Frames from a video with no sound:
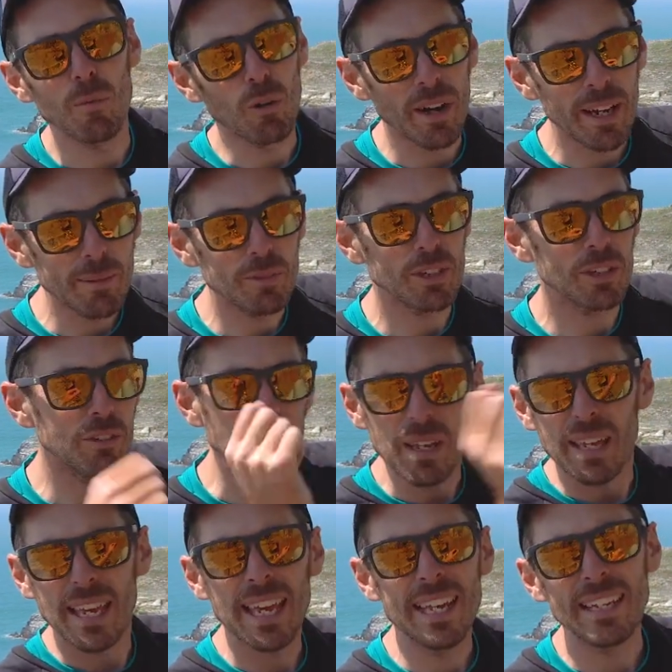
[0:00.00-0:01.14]
or aim to,
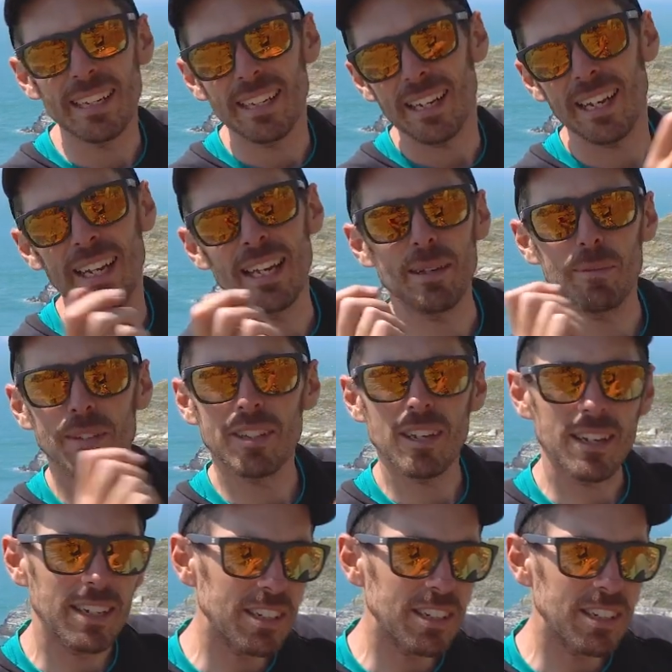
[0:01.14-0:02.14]
in, clip, done.